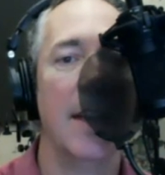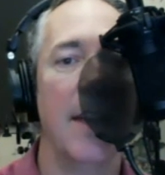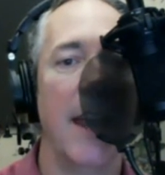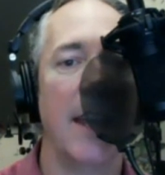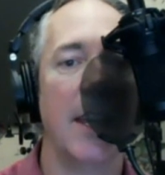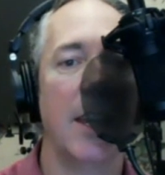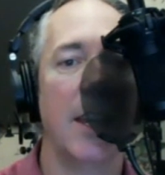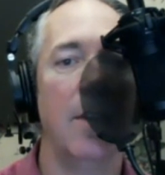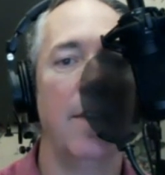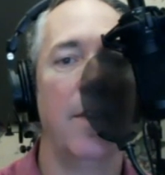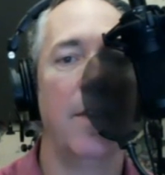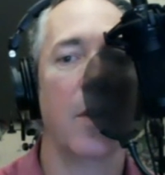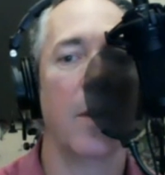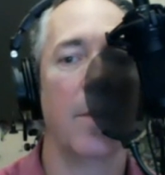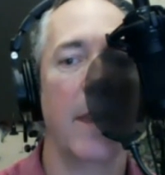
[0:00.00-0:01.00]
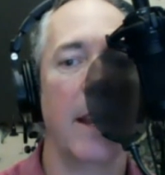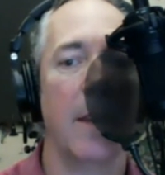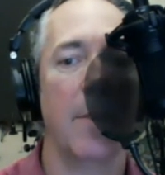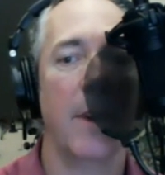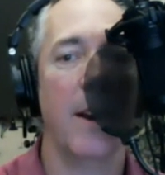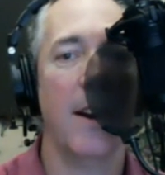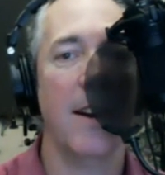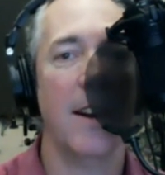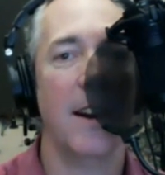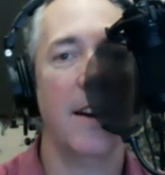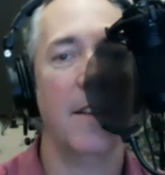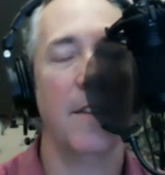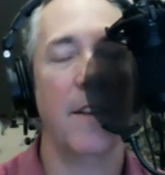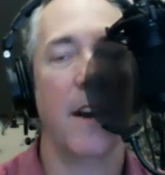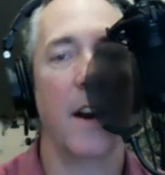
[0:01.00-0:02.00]
Thank you for being a part
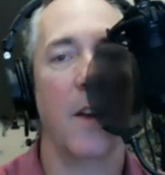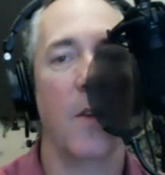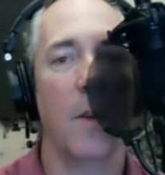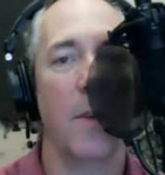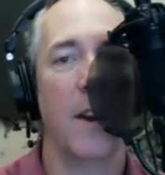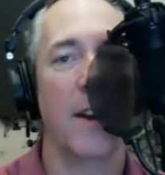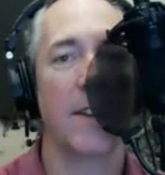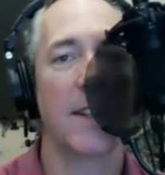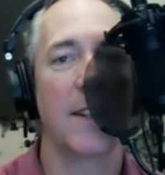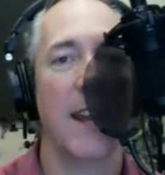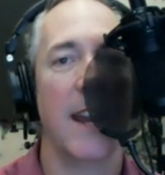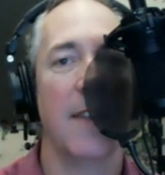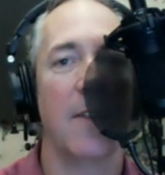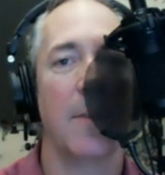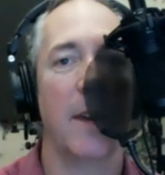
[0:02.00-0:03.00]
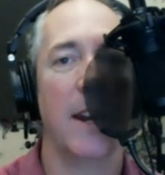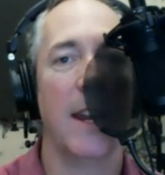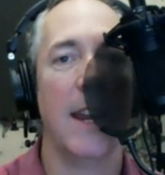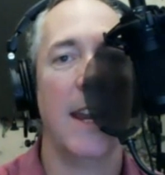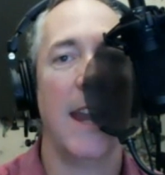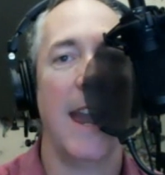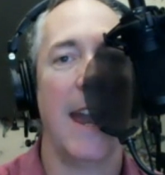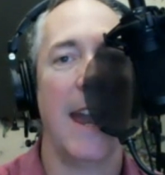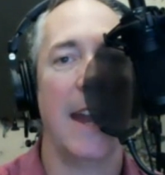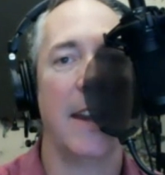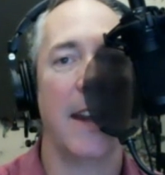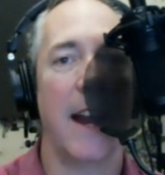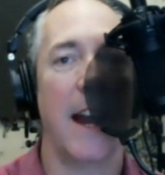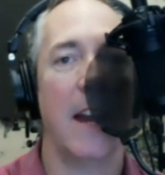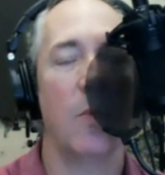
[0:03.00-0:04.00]
of our webinar today, everybody,
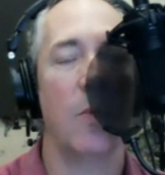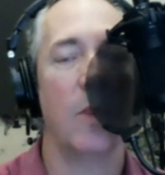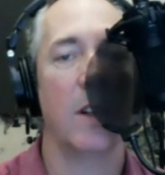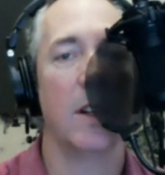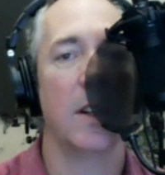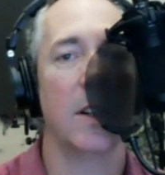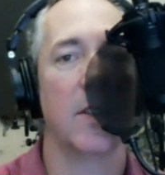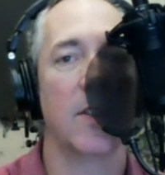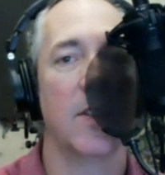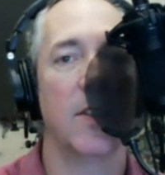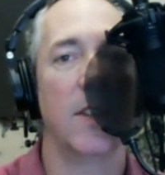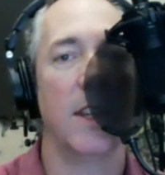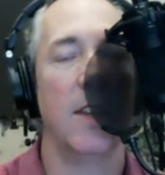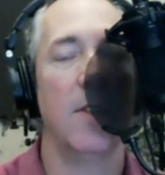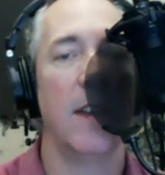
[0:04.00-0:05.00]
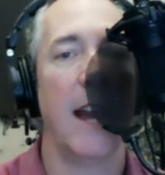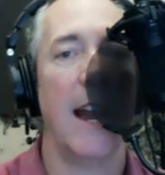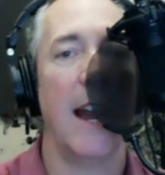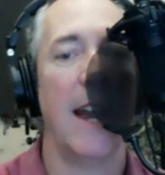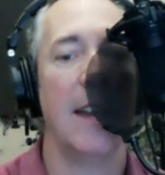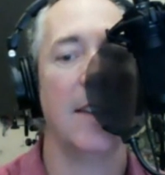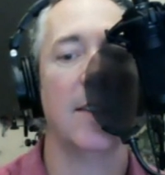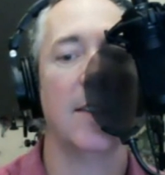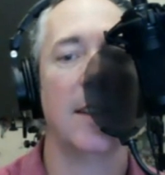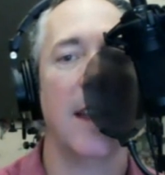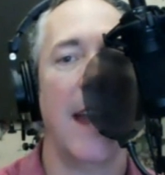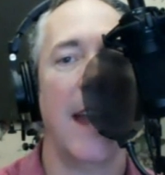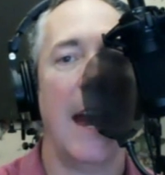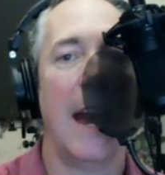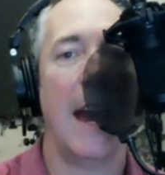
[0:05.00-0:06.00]
and I will see you guys
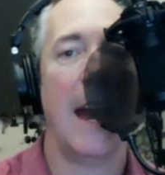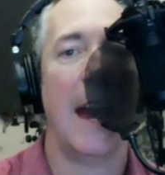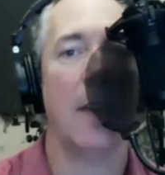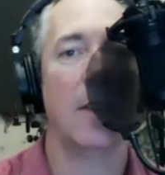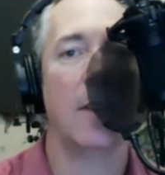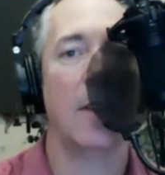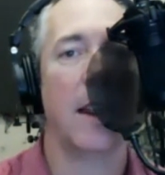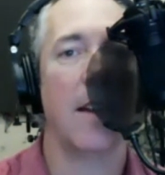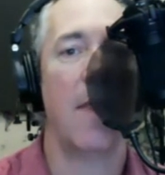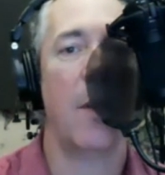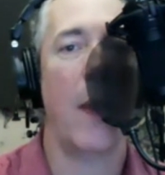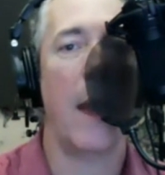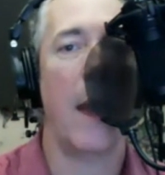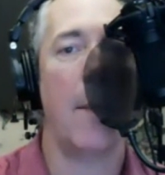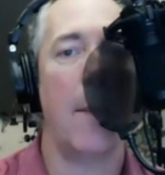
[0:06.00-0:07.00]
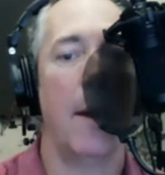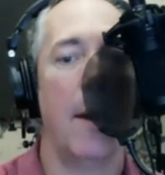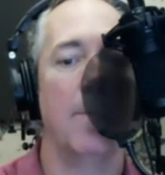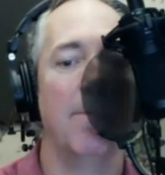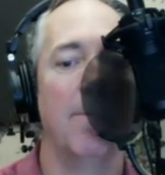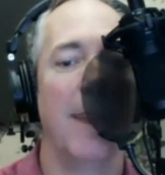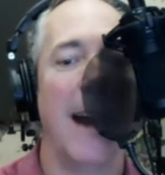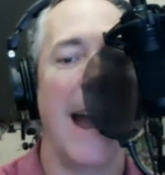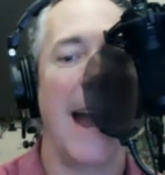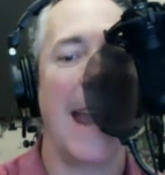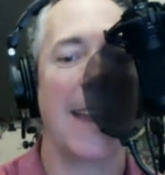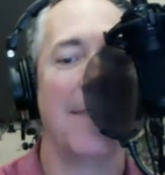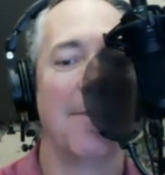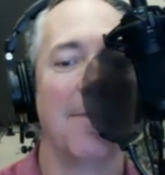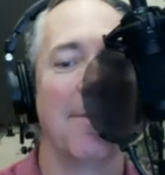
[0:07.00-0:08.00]
out there on the web.
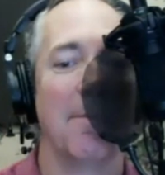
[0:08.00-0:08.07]
Bye.